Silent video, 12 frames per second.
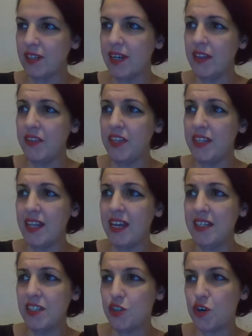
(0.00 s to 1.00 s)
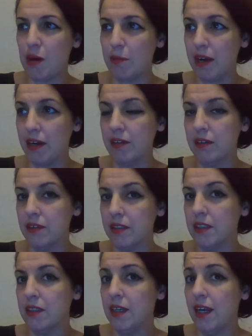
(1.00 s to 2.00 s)
I think that is trauma.
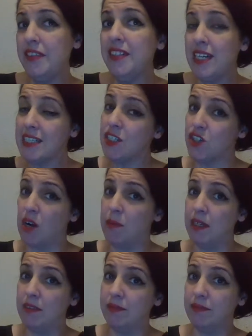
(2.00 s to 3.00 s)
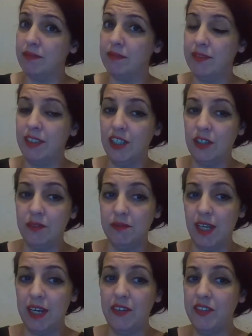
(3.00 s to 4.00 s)
I think that's a trauma.
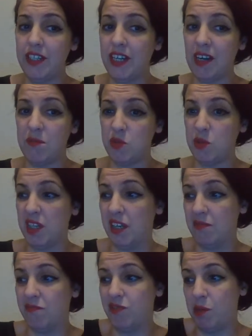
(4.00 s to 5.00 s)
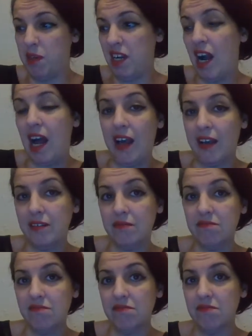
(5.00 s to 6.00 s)
I don't think it comes from a guy
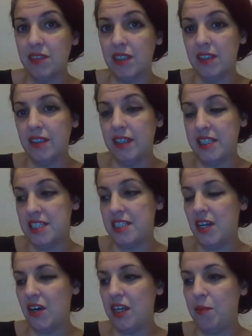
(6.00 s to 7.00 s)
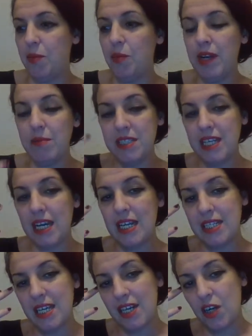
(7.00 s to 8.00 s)
necessarily. But what I'm saying
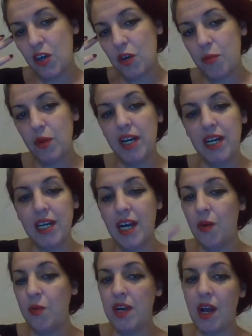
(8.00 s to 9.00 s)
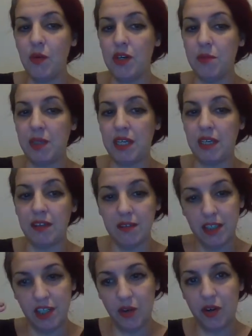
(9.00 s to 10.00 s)
is, like, her brain, like, I would not want to be,
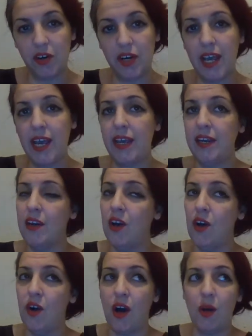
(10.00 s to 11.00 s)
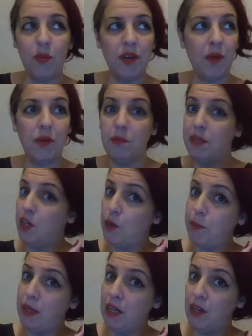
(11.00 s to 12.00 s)
in her head. I would not want to be her
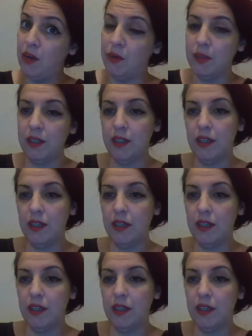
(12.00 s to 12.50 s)
pillow.